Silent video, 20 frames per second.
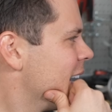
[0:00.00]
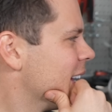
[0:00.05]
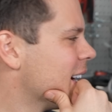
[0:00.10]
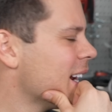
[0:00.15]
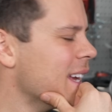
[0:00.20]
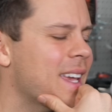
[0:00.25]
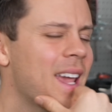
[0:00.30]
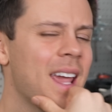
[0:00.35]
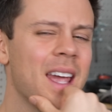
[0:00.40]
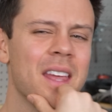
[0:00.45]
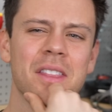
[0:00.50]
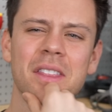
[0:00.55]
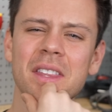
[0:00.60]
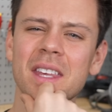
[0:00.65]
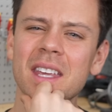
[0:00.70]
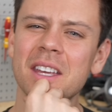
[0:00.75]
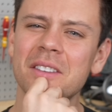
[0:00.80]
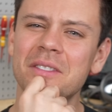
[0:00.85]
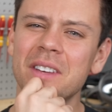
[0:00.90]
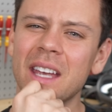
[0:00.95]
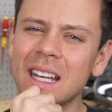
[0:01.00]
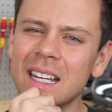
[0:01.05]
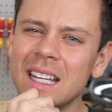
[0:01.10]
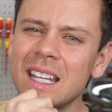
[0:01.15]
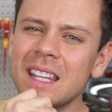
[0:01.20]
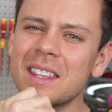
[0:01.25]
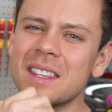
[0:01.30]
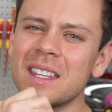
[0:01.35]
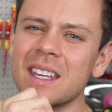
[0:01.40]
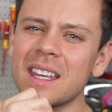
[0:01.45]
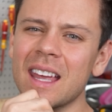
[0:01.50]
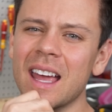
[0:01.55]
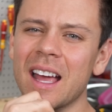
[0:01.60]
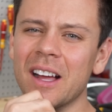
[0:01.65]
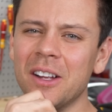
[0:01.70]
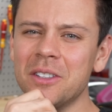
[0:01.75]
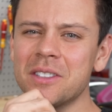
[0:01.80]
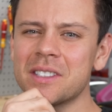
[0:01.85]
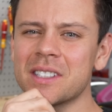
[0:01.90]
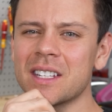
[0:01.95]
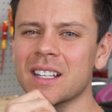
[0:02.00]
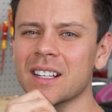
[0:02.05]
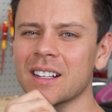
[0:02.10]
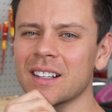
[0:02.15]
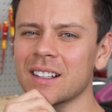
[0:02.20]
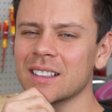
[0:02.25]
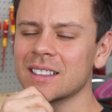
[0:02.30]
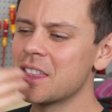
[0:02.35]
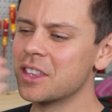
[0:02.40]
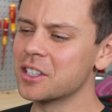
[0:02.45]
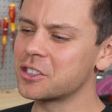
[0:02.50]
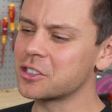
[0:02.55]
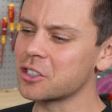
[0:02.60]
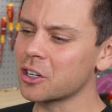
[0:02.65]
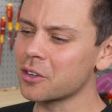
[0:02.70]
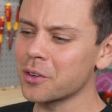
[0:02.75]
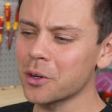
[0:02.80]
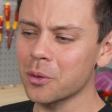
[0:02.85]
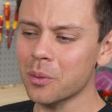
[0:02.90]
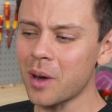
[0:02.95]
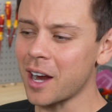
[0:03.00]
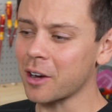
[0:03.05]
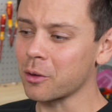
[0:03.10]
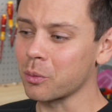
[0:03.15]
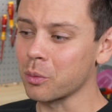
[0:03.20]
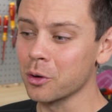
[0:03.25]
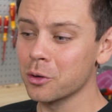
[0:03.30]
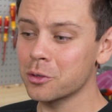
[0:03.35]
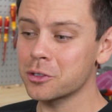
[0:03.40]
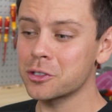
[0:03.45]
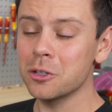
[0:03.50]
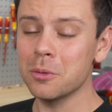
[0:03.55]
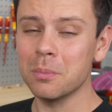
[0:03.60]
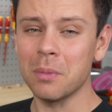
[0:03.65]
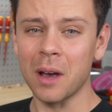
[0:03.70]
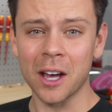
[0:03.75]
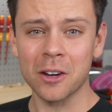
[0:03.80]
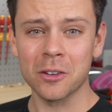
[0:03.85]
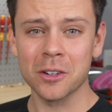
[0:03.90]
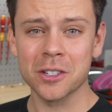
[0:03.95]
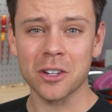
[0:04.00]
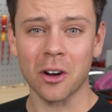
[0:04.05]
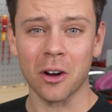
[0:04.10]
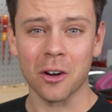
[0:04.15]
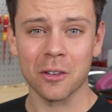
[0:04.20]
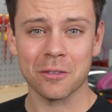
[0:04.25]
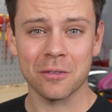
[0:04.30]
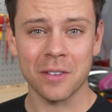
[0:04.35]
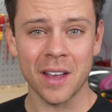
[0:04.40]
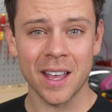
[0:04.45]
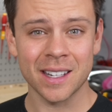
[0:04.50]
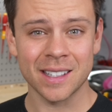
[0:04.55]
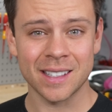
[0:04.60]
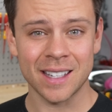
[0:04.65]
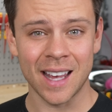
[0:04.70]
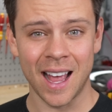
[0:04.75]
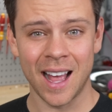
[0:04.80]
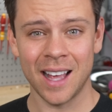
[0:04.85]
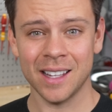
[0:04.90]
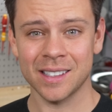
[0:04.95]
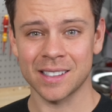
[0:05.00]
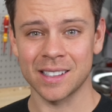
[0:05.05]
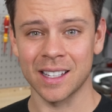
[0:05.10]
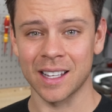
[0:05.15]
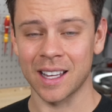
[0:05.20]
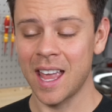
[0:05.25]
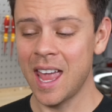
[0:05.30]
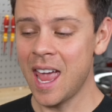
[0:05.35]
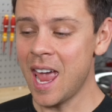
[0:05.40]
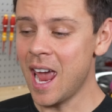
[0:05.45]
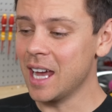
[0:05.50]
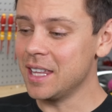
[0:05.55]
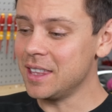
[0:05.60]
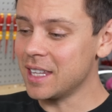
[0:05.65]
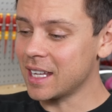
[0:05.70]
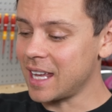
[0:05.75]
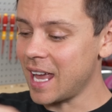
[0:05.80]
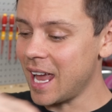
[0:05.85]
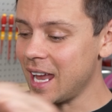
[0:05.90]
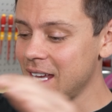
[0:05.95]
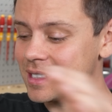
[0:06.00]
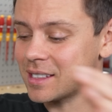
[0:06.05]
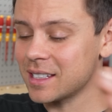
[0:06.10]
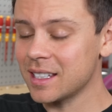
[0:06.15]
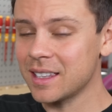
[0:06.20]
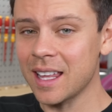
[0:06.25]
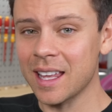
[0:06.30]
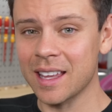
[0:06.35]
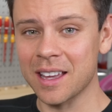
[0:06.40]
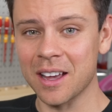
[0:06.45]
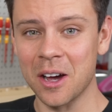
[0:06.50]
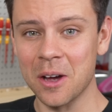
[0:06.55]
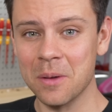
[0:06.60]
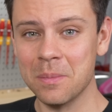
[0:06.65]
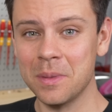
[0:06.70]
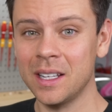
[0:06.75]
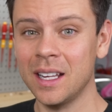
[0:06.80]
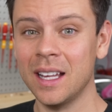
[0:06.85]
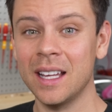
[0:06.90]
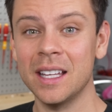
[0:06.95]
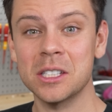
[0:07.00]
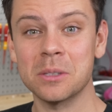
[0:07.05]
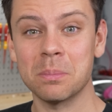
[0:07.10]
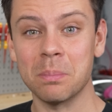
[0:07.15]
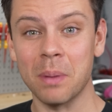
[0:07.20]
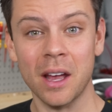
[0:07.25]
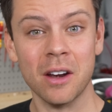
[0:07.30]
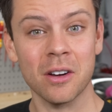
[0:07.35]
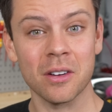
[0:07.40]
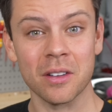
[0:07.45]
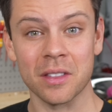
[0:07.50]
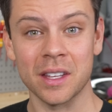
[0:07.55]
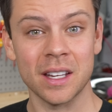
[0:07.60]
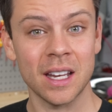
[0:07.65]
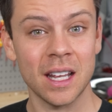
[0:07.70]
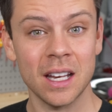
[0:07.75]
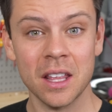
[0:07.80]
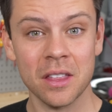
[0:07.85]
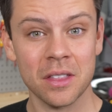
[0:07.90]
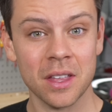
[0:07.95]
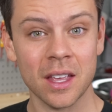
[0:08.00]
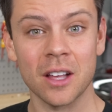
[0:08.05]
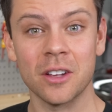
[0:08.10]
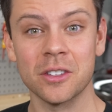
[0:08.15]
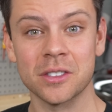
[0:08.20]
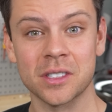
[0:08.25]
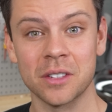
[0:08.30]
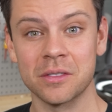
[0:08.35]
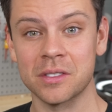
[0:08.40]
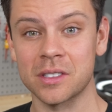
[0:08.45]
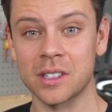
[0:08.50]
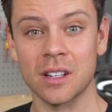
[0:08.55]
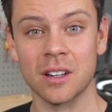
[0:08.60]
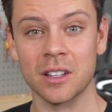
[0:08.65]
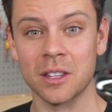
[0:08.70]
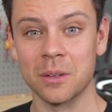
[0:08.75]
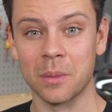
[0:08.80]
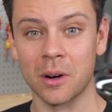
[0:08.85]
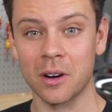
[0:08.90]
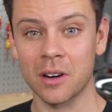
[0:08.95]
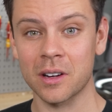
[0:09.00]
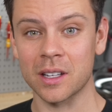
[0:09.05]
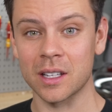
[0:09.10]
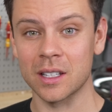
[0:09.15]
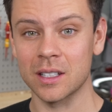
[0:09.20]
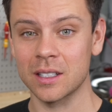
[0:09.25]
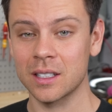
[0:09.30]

I can't think of anything else here. The server rack Ruixu batteries are fantastic, and the case that they come in is better than anything else I've seen on the market.